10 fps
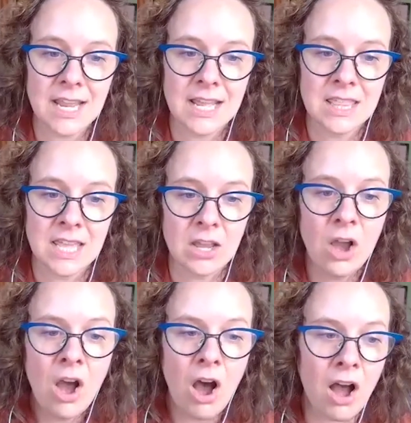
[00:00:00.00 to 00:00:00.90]
I think
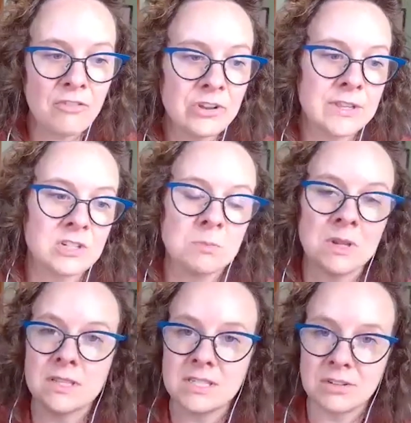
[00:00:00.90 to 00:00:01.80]
often there's been
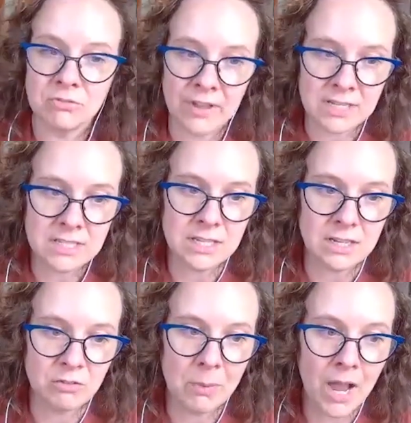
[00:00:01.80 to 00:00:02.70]
this
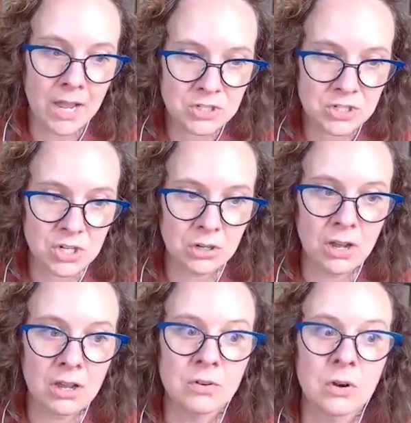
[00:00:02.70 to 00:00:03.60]
defensive posture
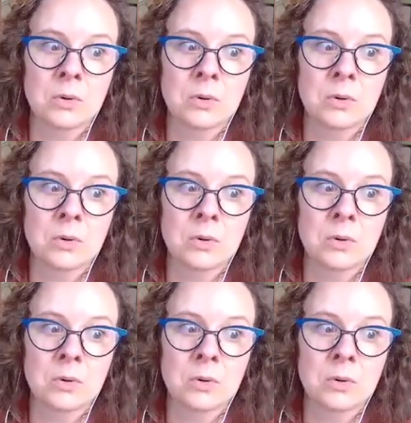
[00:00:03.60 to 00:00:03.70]
of, oh,